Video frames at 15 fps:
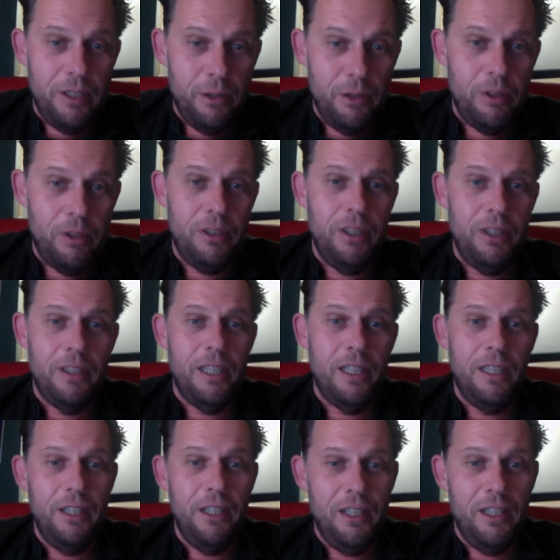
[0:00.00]
You don't need
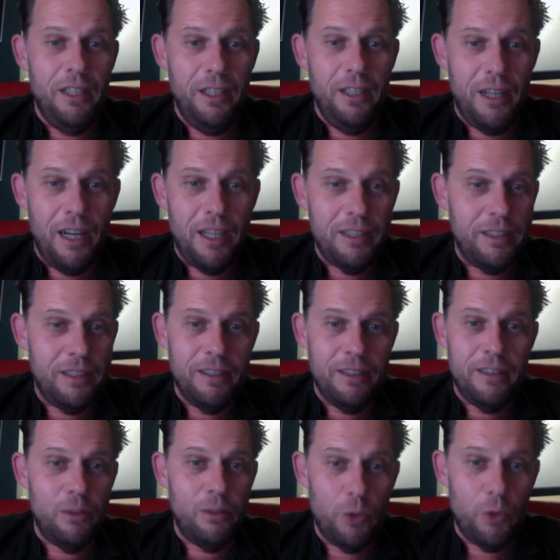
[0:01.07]
any art
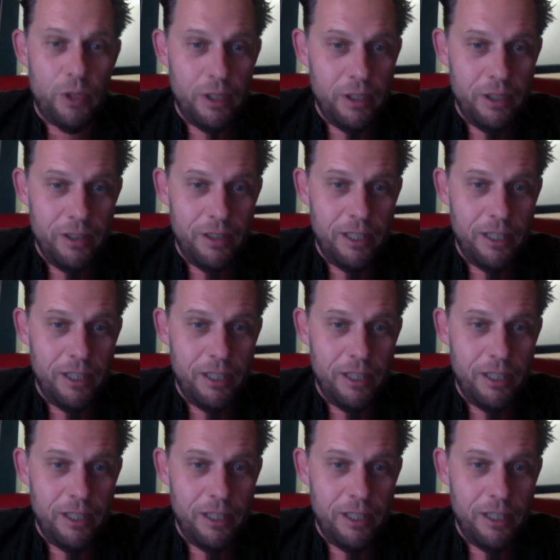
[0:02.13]
institution